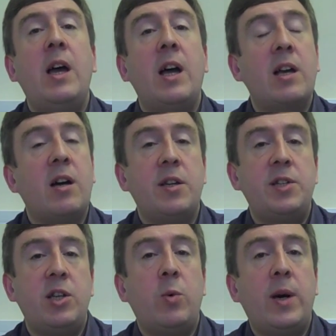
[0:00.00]
and can't
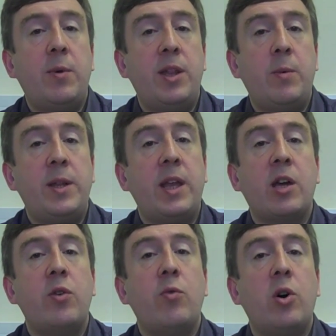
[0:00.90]
deal well with it when they
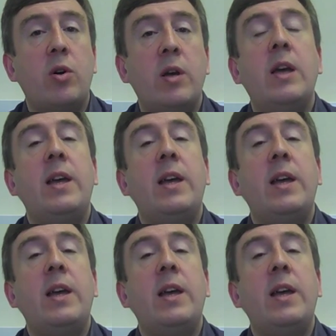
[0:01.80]
go wrong.